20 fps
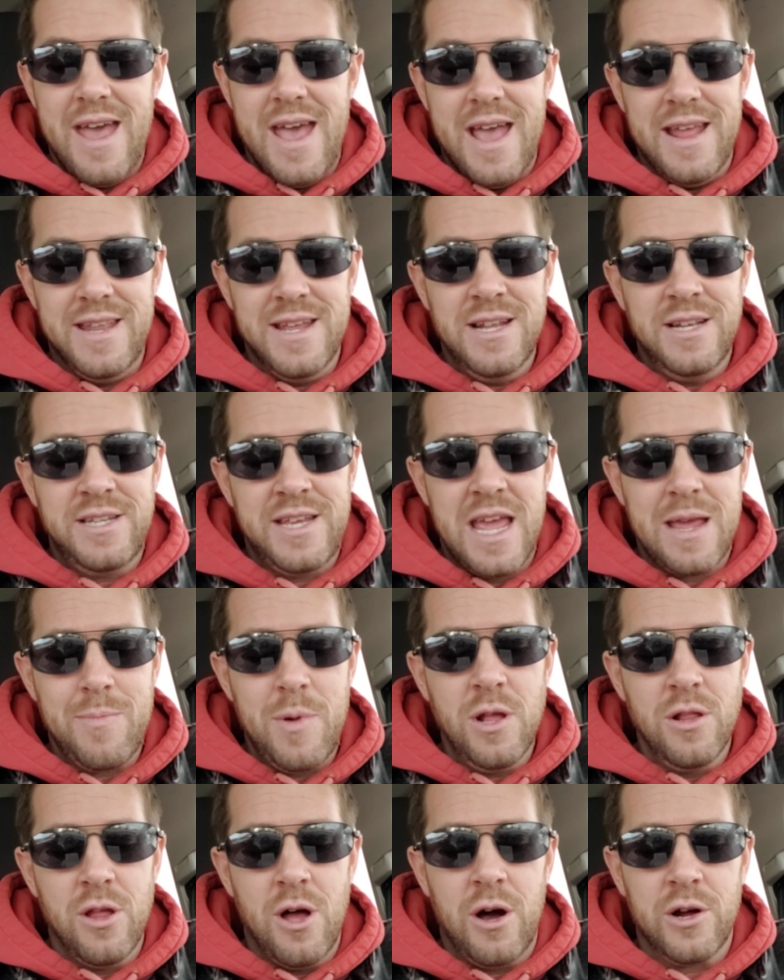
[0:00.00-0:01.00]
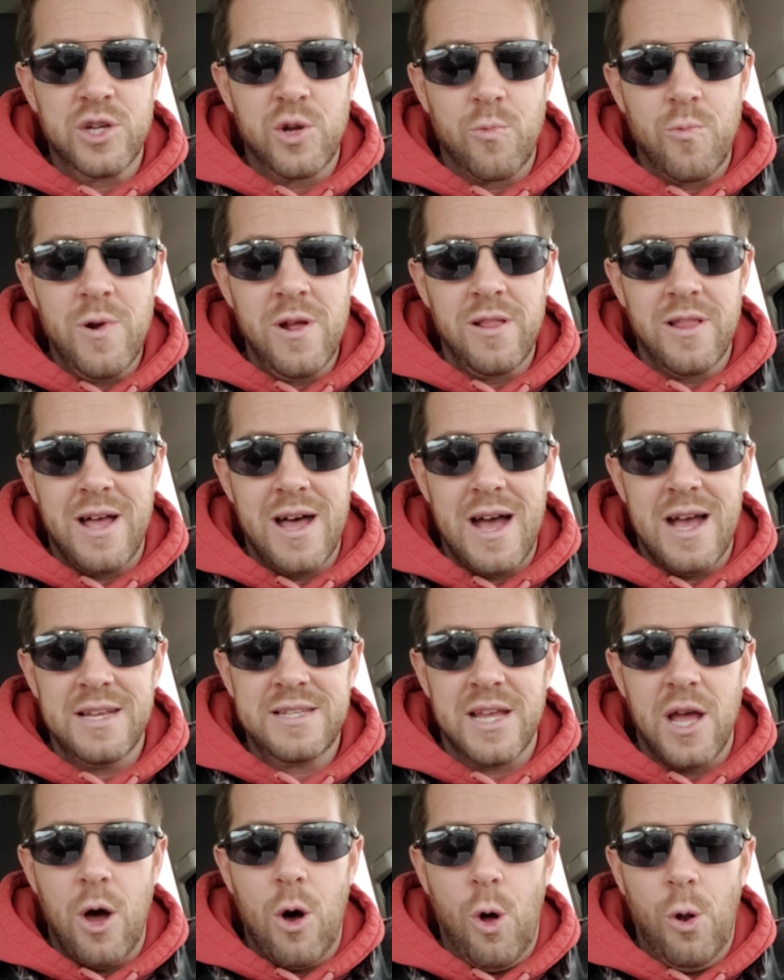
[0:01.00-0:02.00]
It didn't take me long to
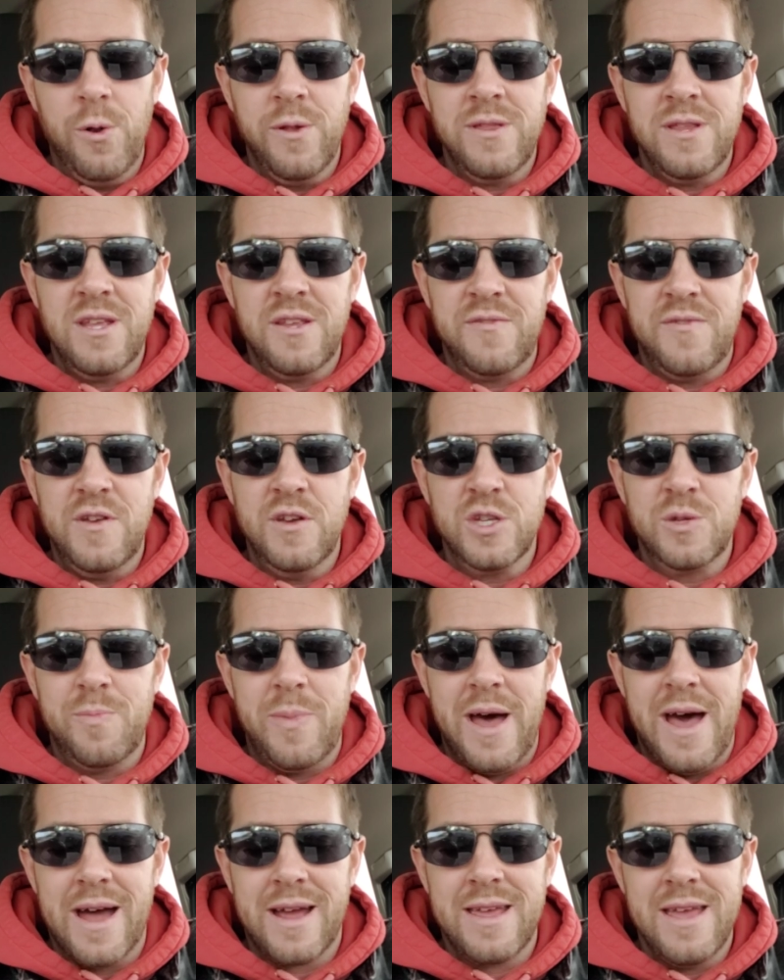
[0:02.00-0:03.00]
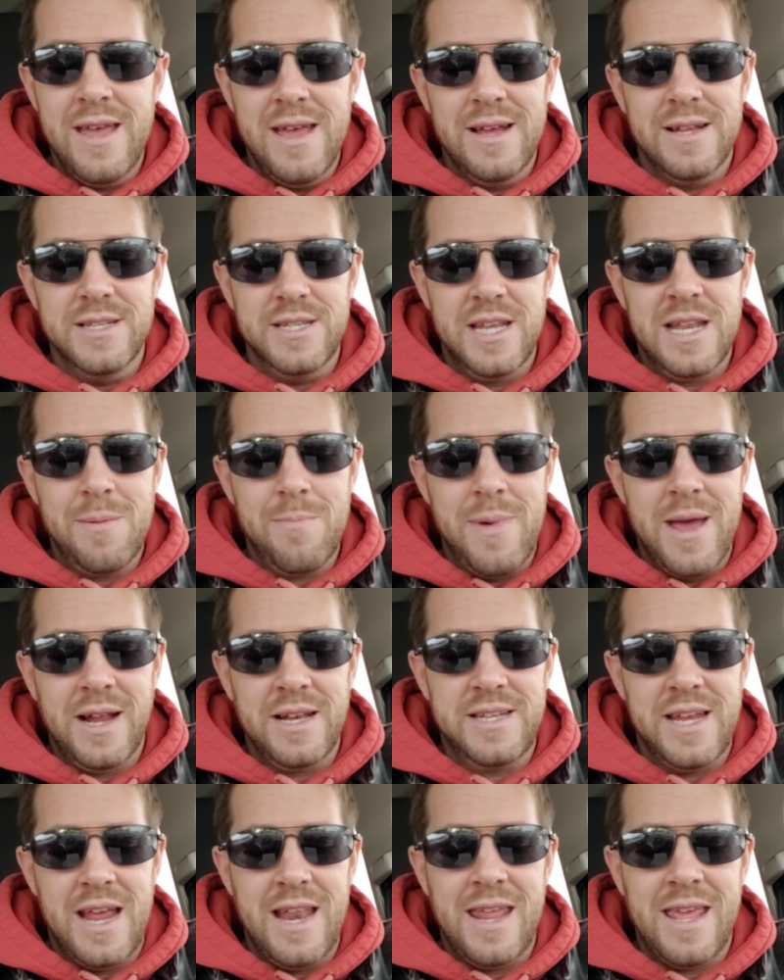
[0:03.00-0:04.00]
realize that holding these views back didn't
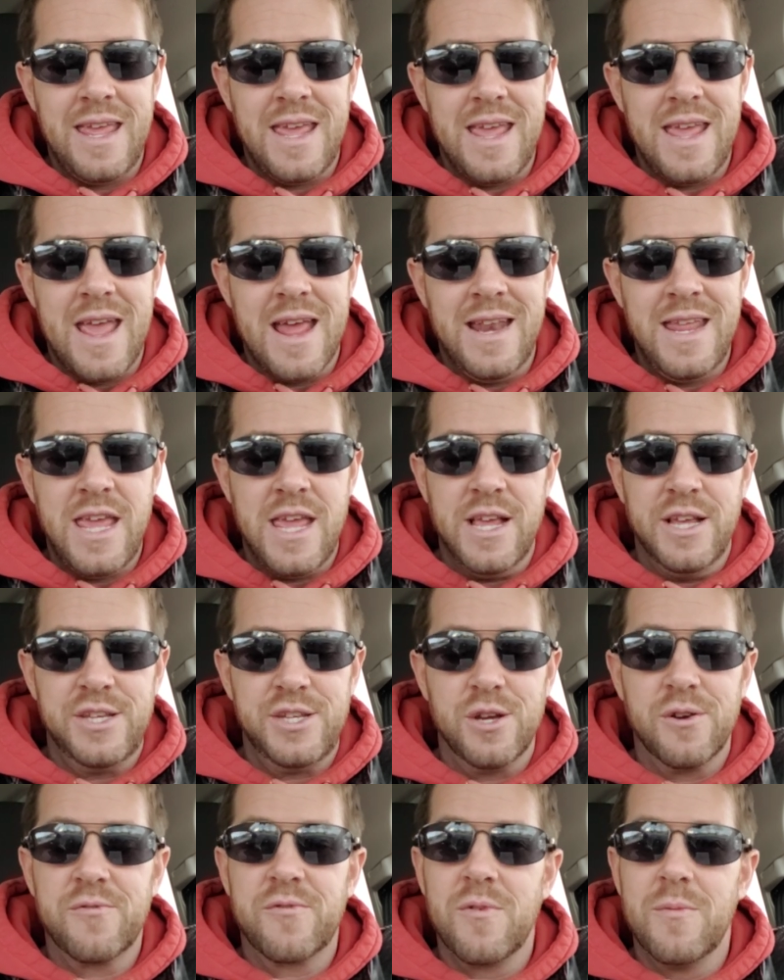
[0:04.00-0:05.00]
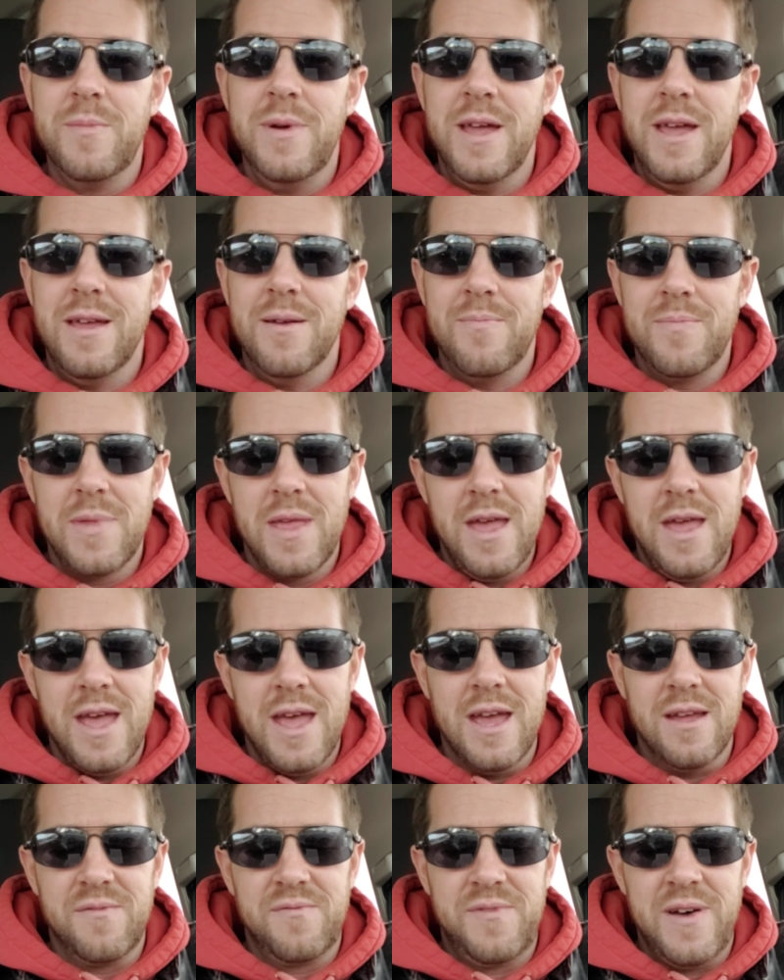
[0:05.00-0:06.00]
make dating any easier for me.
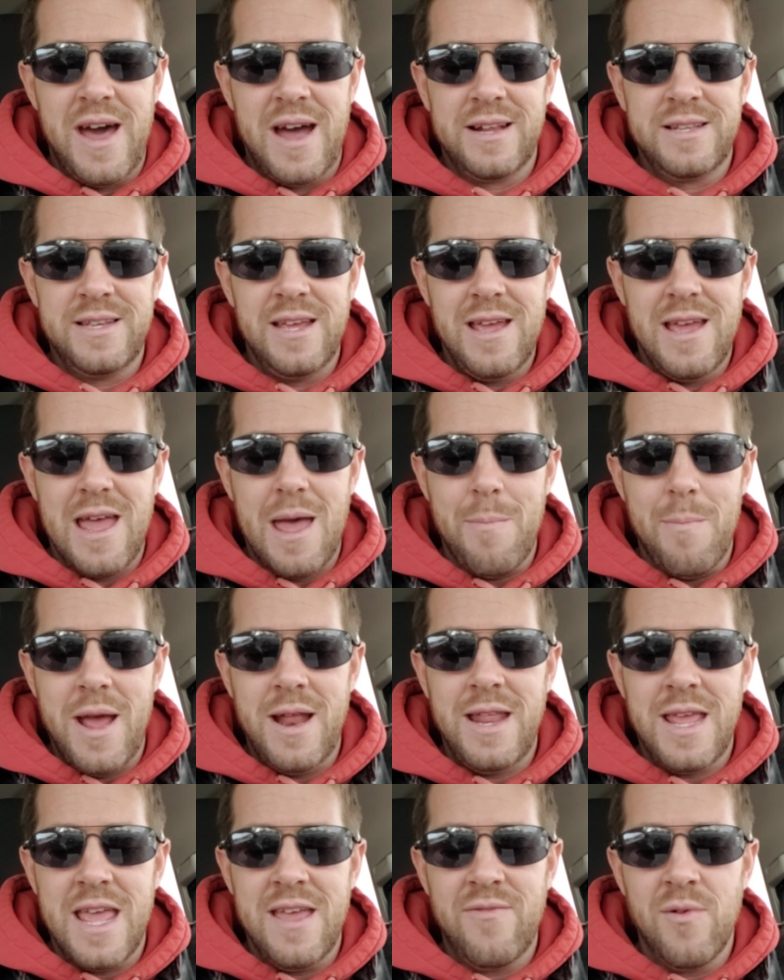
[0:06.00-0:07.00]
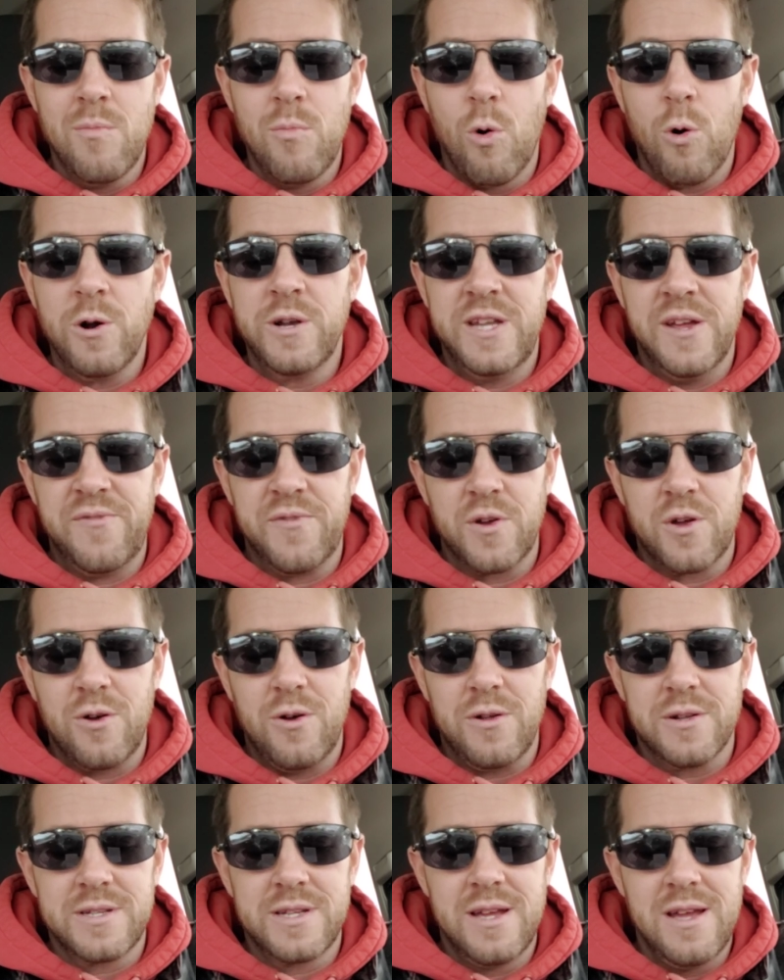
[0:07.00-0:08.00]
In fact, it made it even more
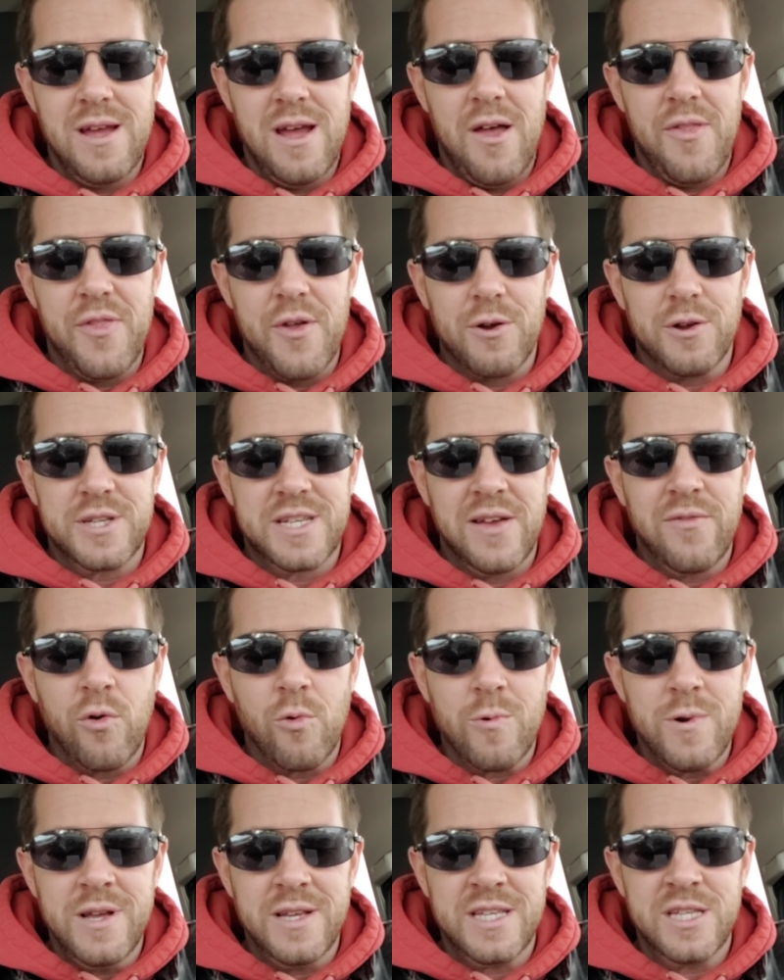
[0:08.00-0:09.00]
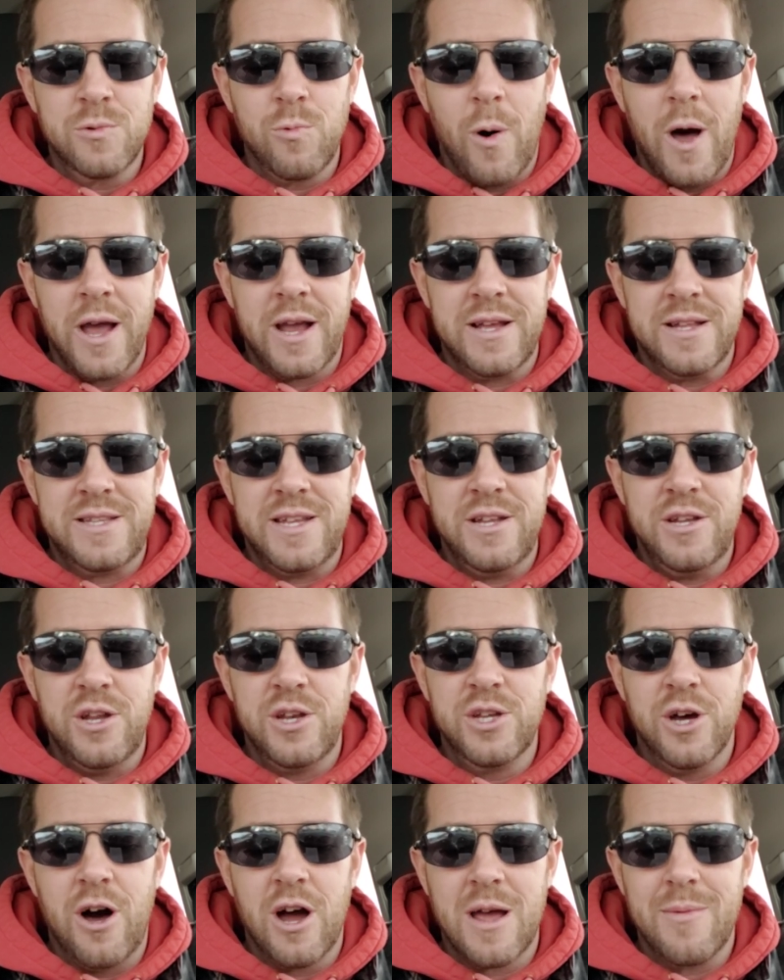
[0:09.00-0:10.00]
difficult. There are several reasons why I continue
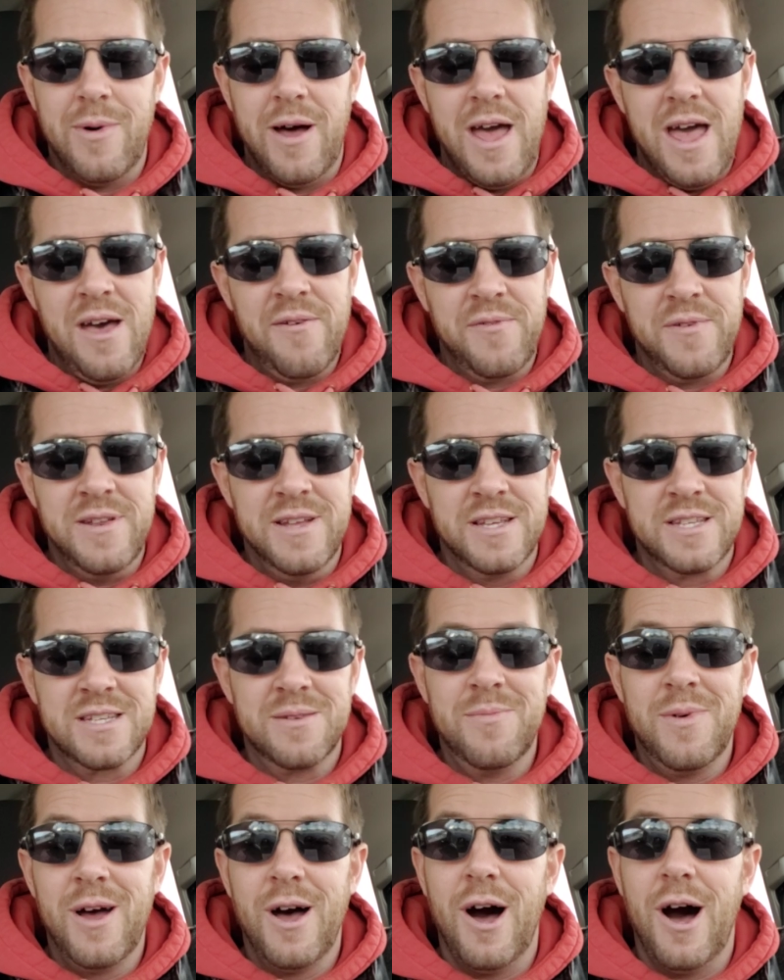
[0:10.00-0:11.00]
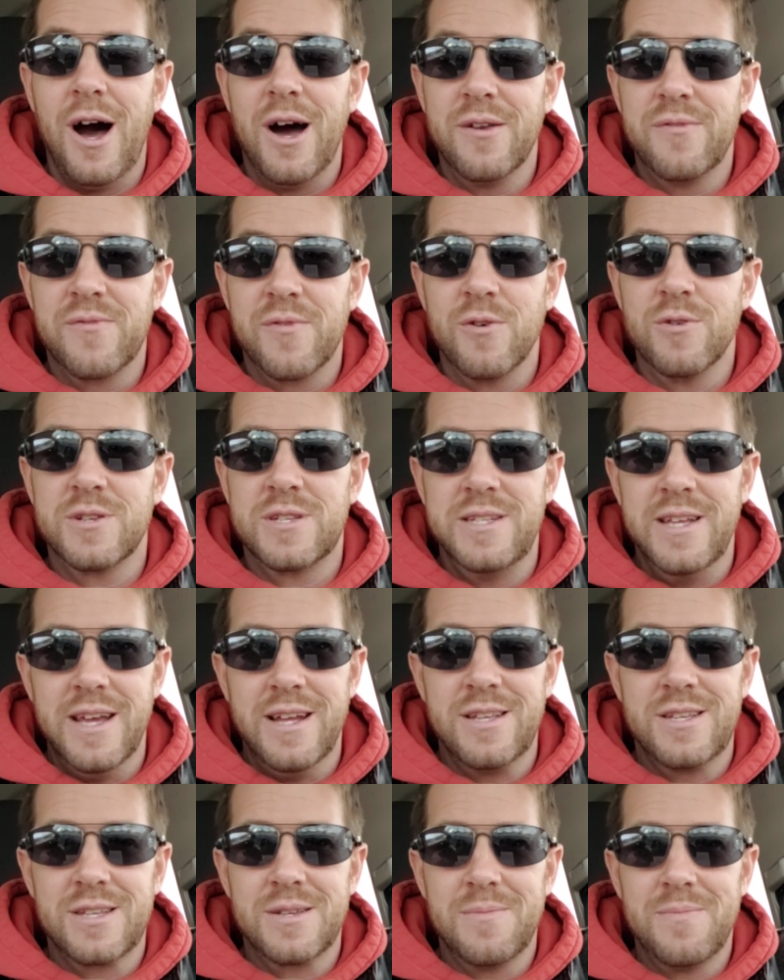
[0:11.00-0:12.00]
to talk about effinism on first
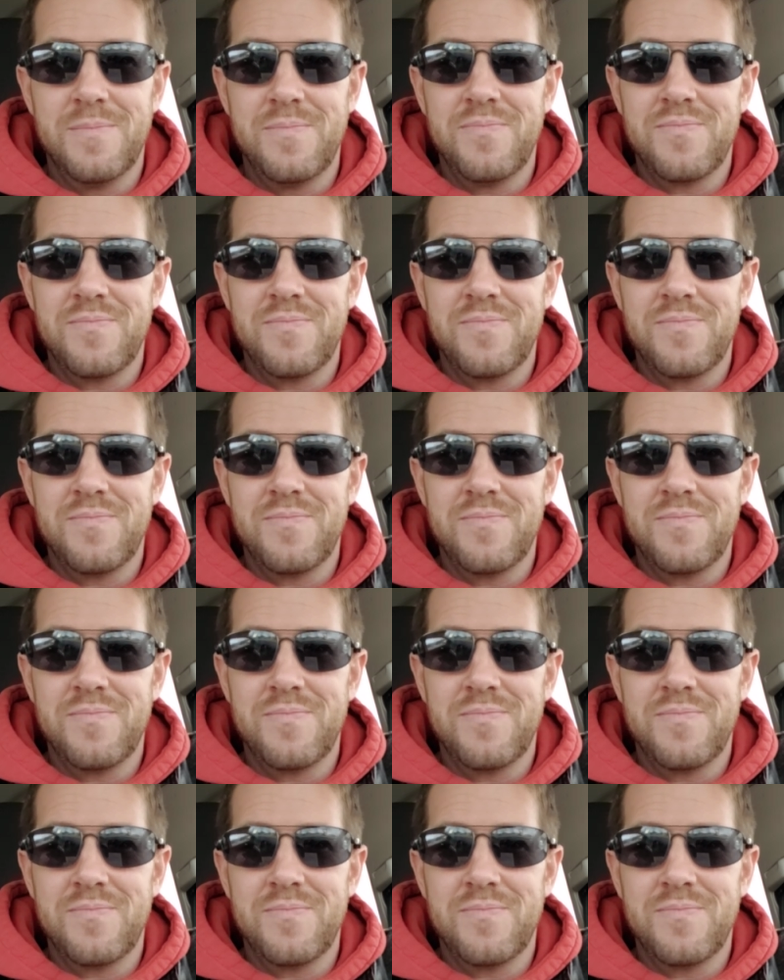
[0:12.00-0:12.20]
dates.